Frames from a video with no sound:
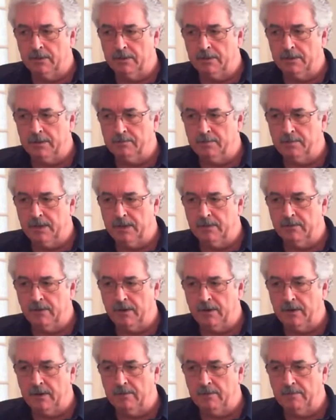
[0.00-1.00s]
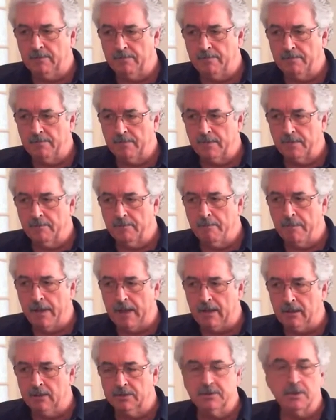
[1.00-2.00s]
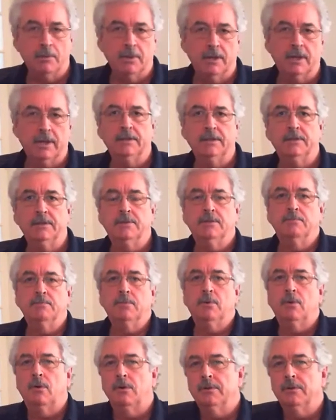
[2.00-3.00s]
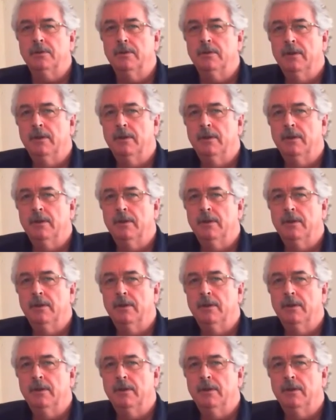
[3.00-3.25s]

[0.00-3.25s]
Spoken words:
that it's been a very male-dominated sport